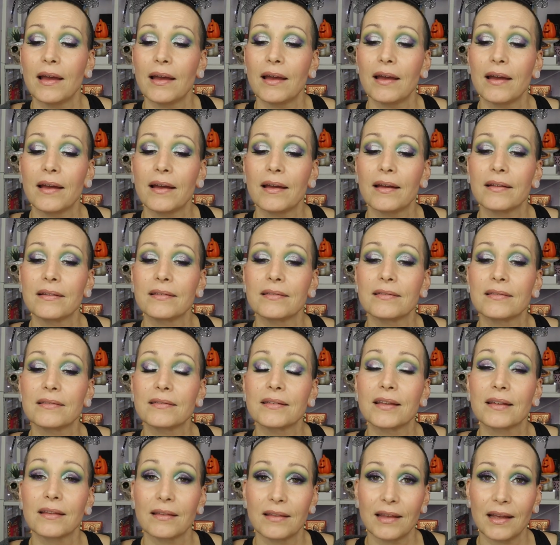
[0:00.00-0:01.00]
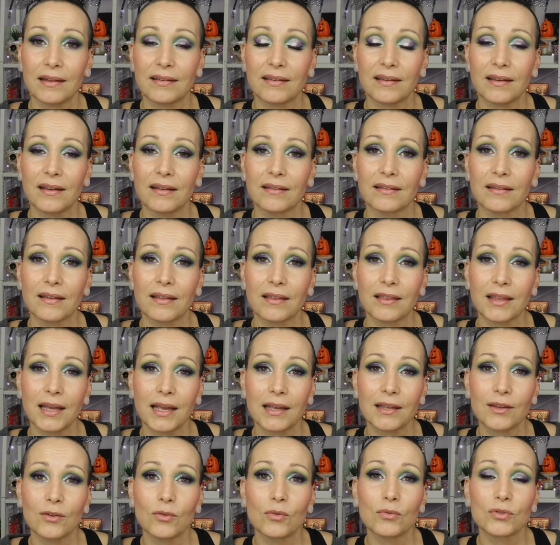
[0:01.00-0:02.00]
And that's it.
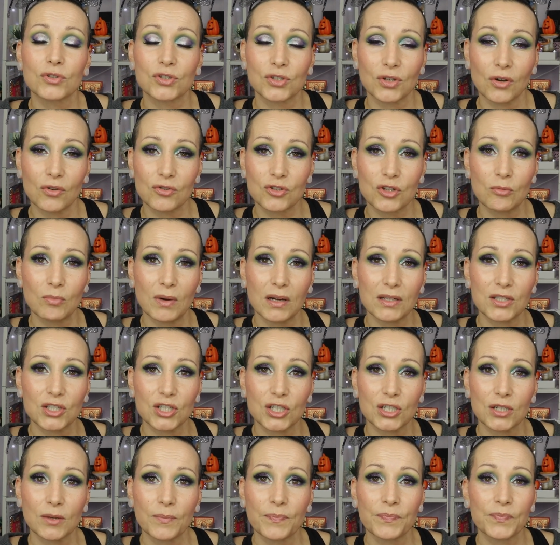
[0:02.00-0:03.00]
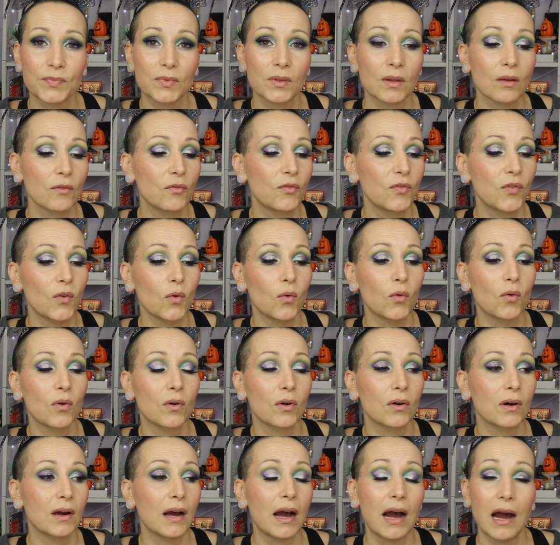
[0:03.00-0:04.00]
Thank you so, so much
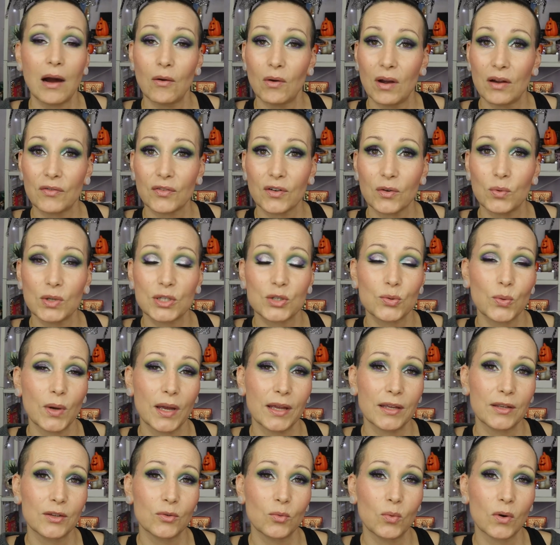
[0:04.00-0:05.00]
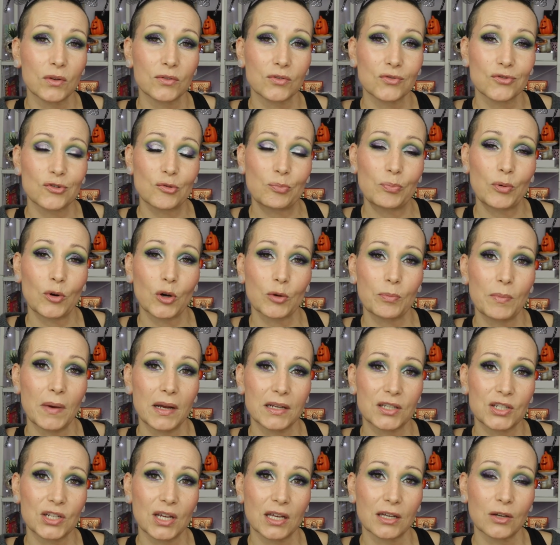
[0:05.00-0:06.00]
for however which way you want to support
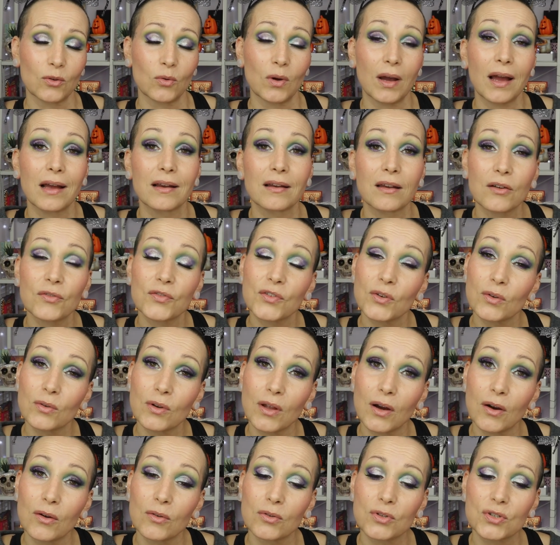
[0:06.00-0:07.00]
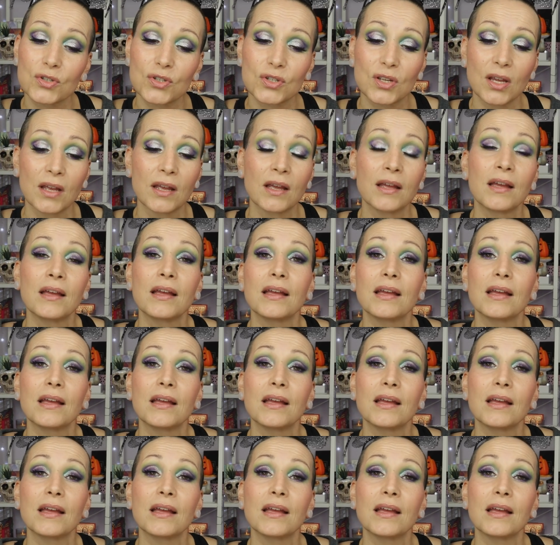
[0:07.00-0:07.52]
my channel. I love you loads.